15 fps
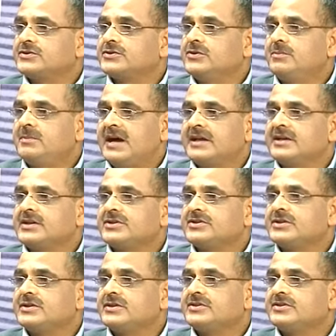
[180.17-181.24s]
So,
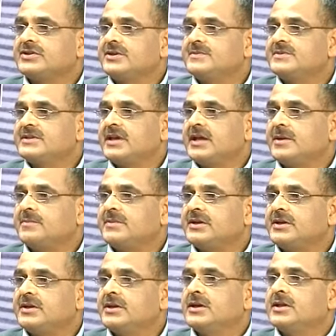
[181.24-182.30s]
migration streams can be
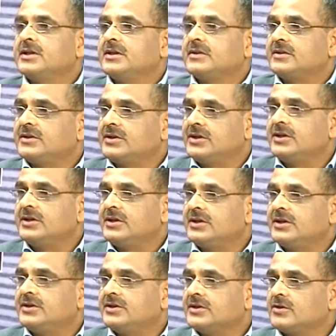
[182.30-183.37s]
three:
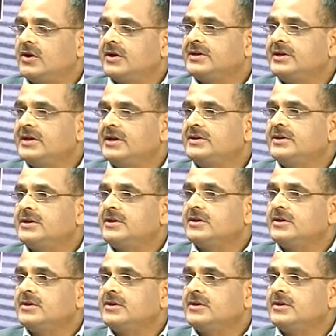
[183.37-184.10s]
intercontinental,